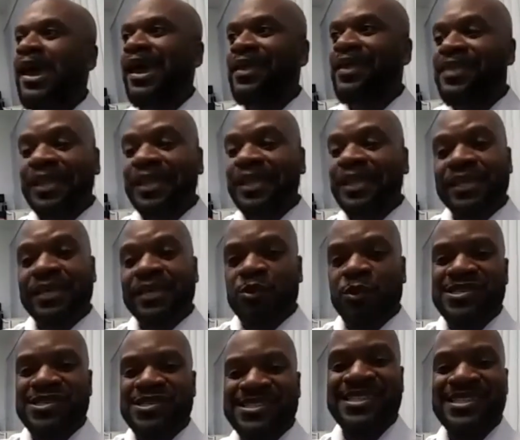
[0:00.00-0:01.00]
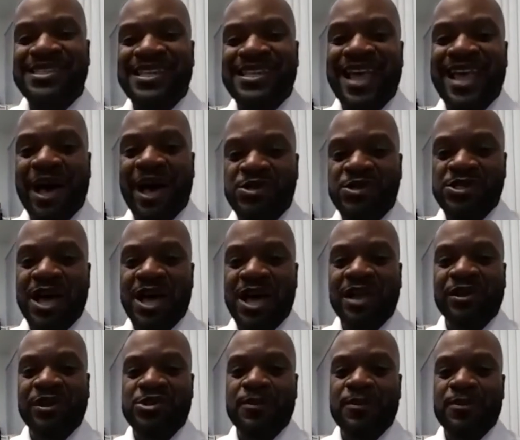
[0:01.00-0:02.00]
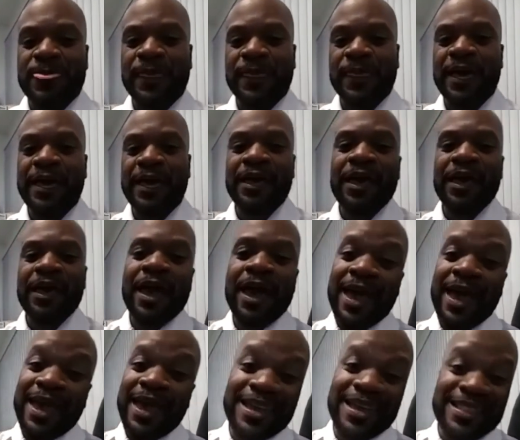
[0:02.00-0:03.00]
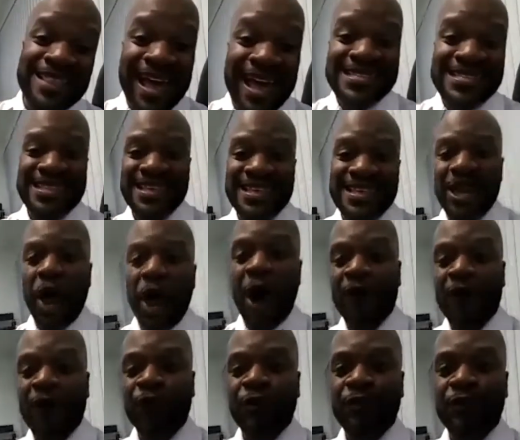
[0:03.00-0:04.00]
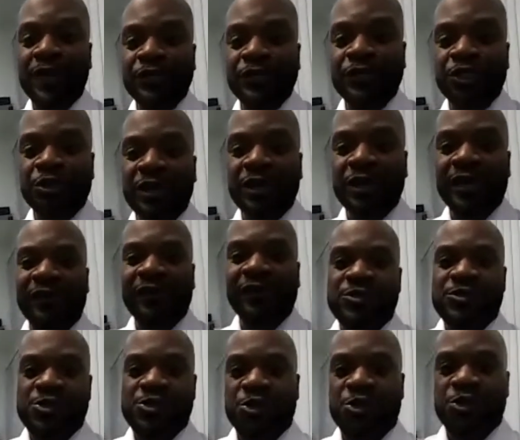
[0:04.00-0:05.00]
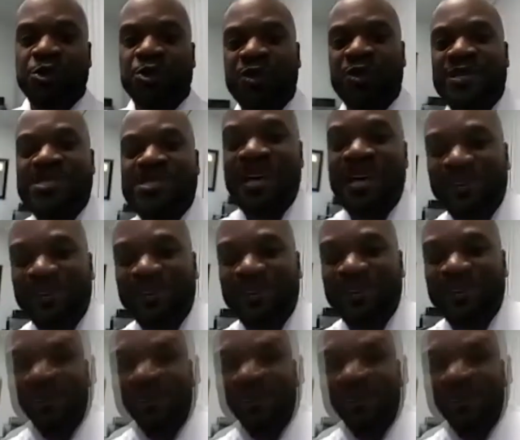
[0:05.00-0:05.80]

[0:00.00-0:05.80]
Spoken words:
and that leaves you with $60,000, okay? And that's the offer that you give to the seller,